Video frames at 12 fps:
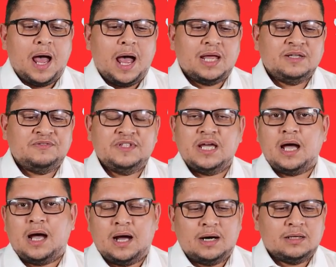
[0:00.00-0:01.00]

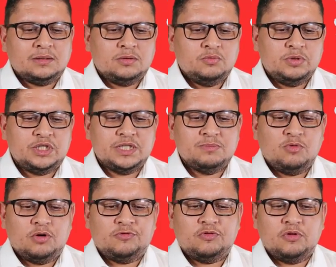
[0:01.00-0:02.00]
IVR, which is
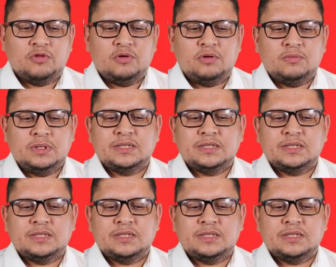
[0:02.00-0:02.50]
more for the